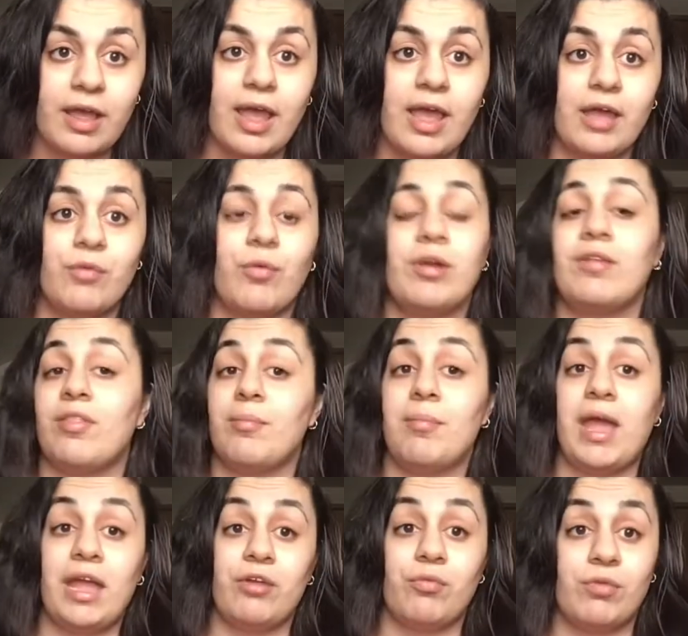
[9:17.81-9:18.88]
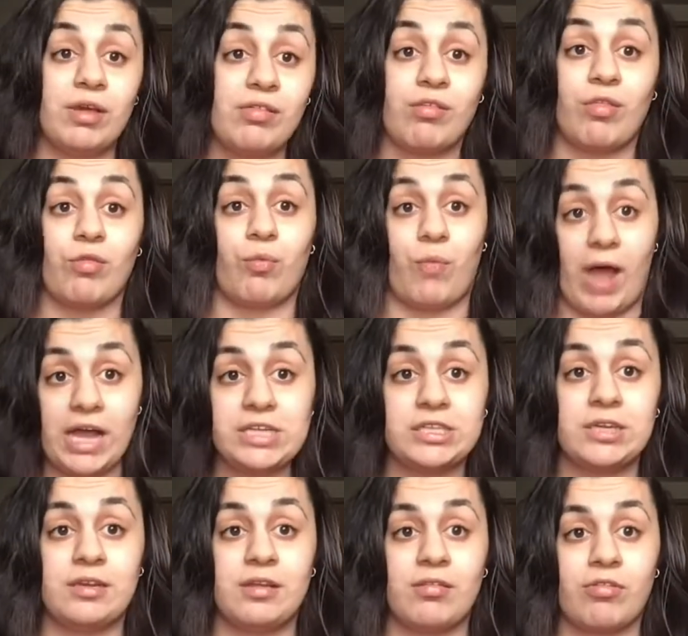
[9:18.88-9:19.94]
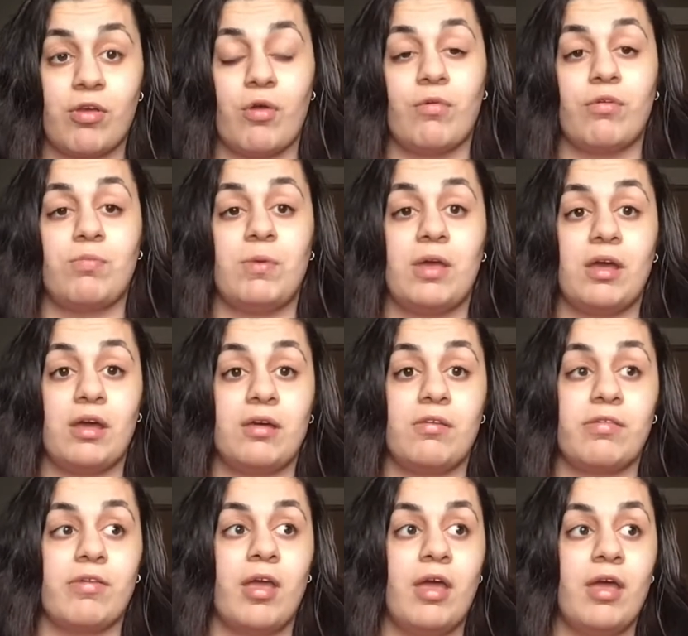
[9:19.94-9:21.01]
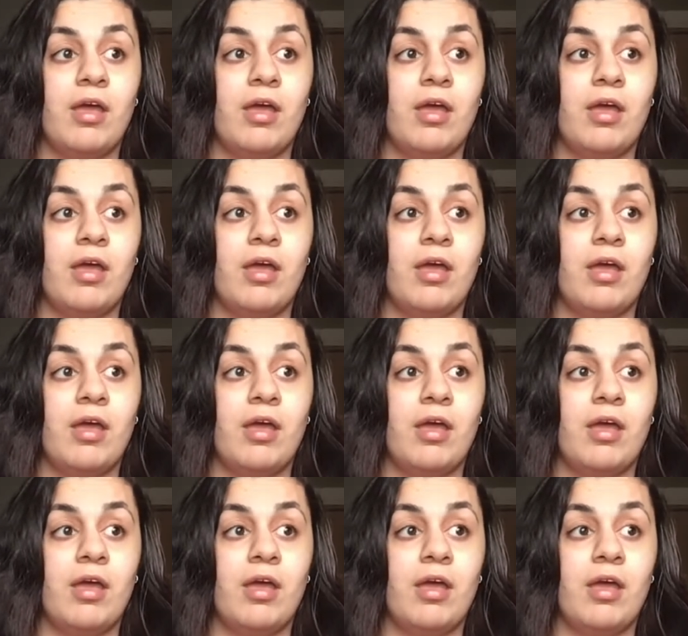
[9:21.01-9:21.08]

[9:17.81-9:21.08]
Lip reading: And one of the main reasons why she did so was because